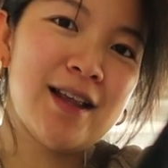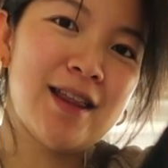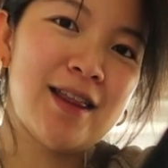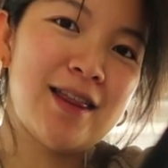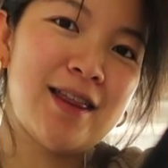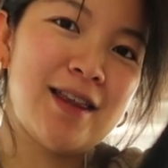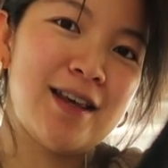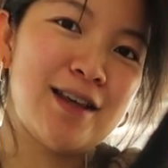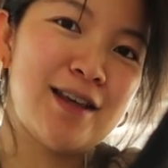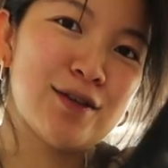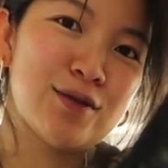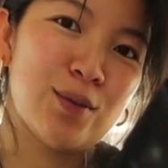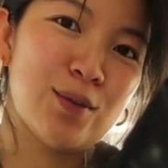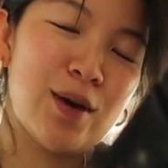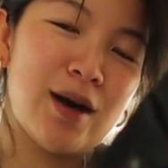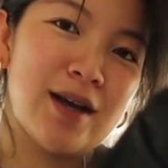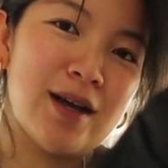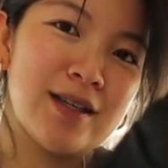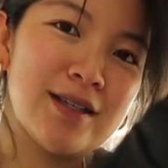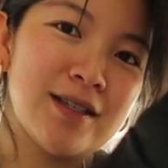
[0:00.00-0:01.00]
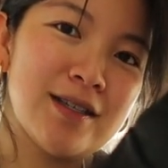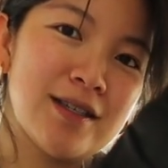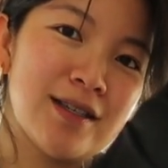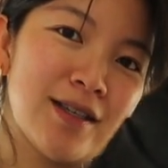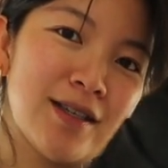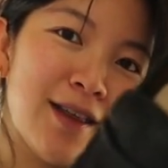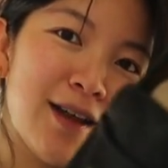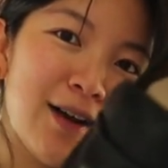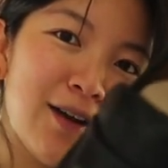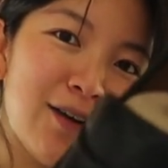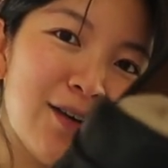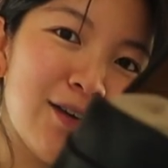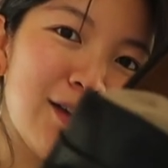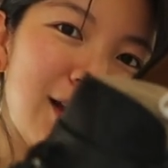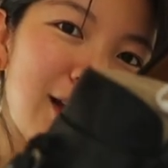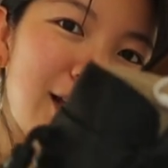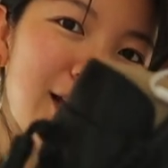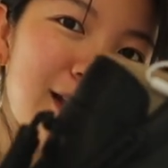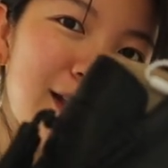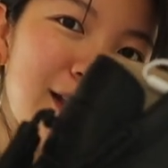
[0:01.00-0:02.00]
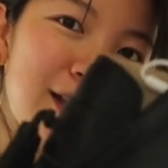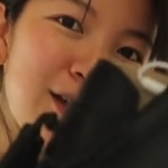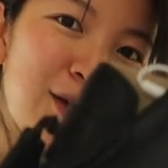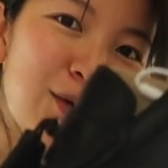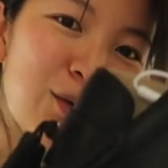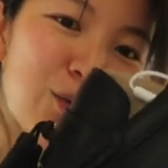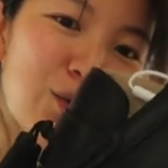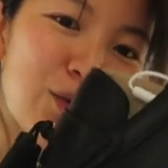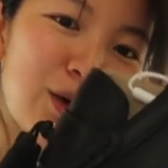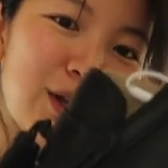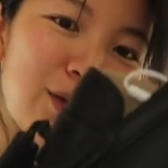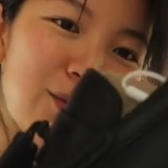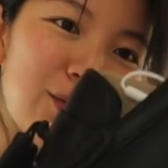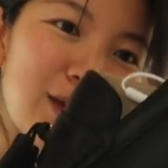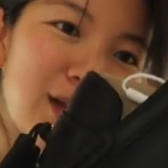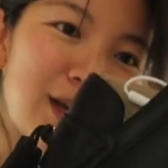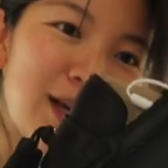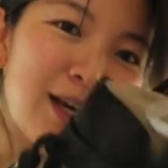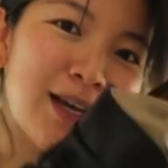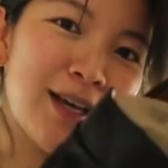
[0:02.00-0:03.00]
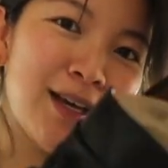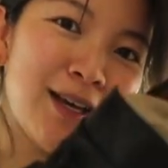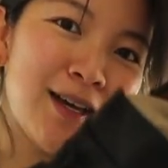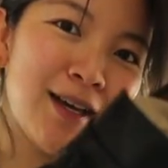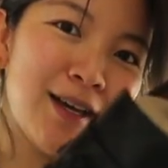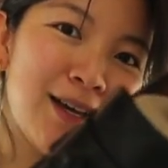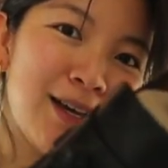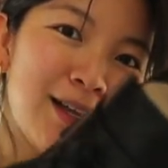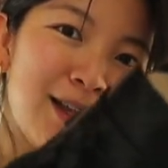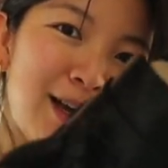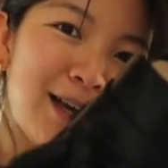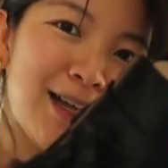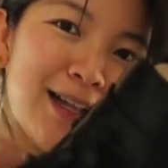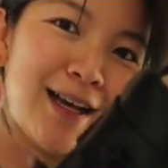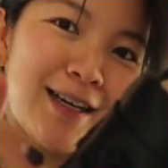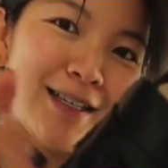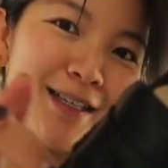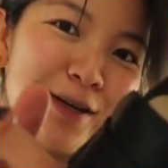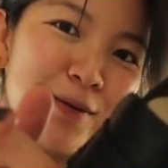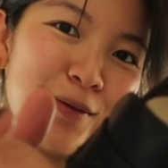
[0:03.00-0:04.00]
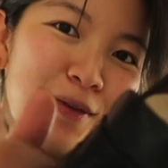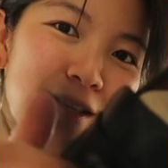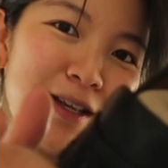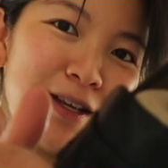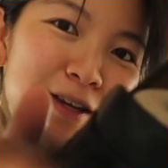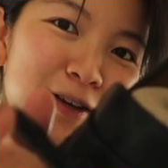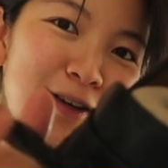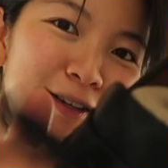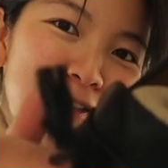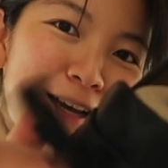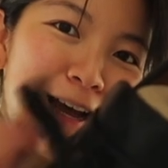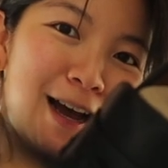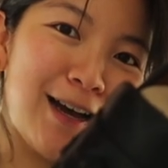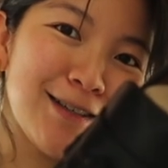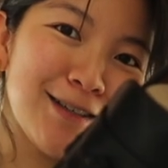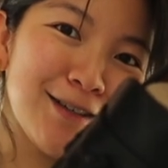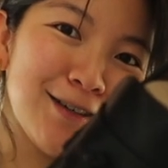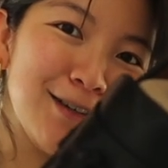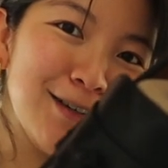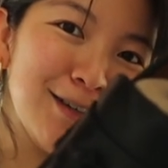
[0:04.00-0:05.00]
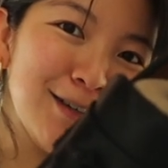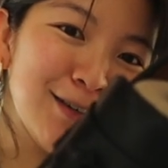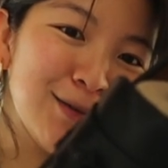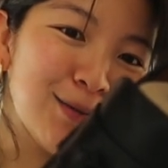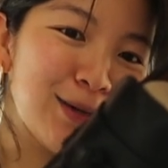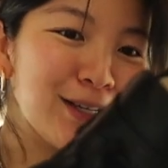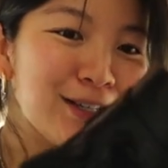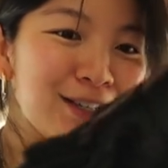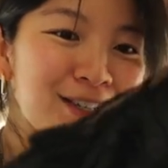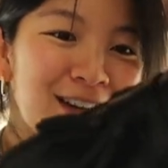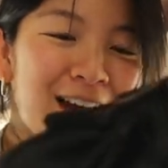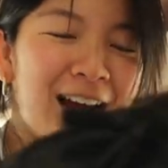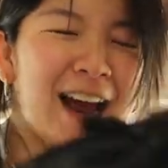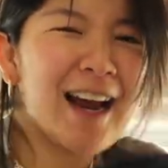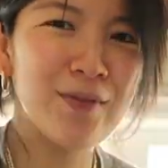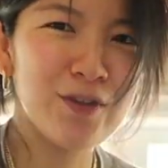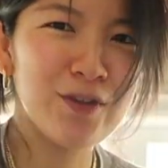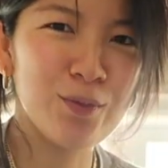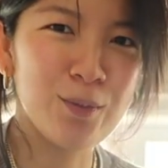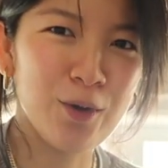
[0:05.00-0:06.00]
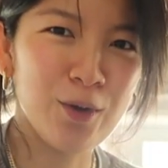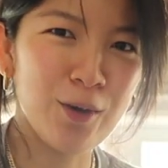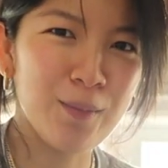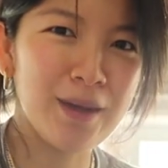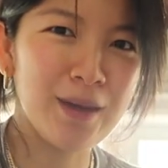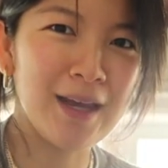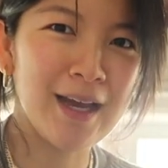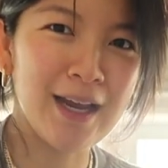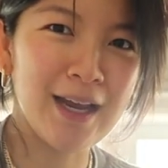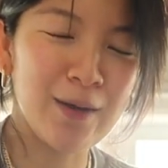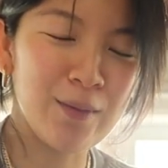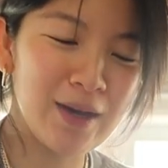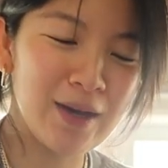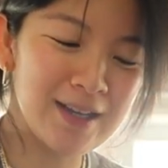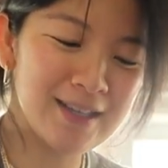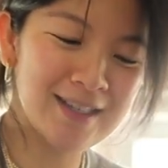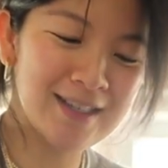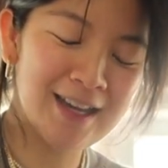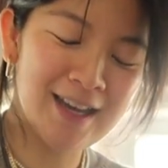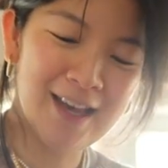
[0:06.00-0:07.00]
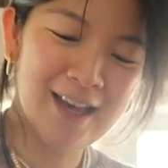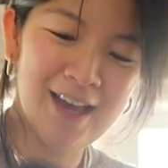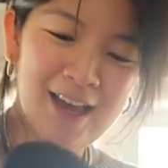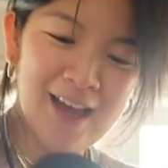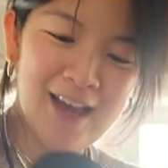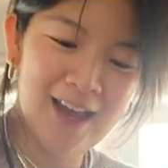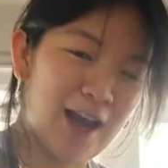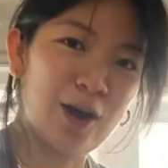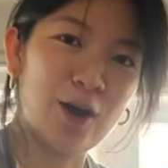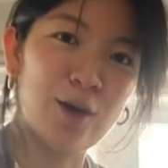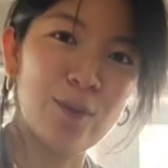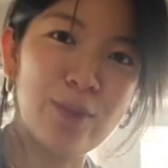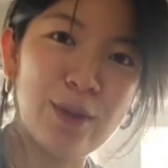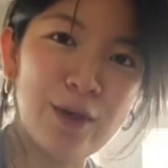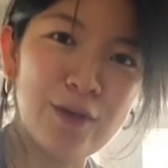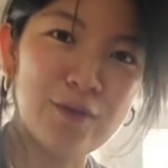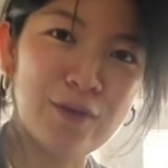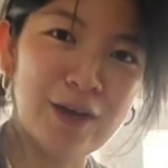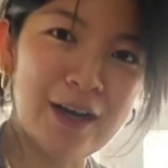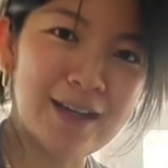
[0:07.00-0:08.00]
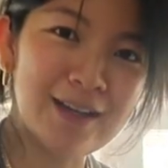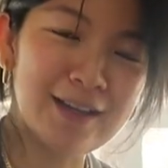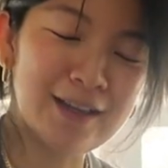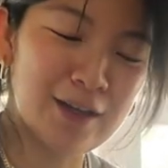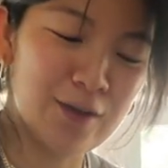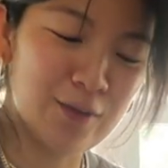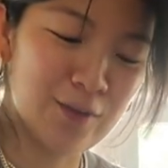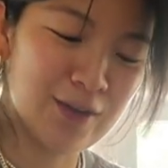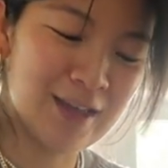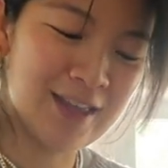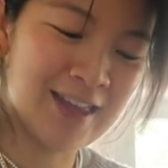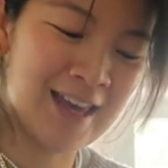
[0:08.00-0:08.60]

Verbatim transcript: these ones that are like really, really like classic with the little tassel, which it's more me anyways. I hope they fit. The only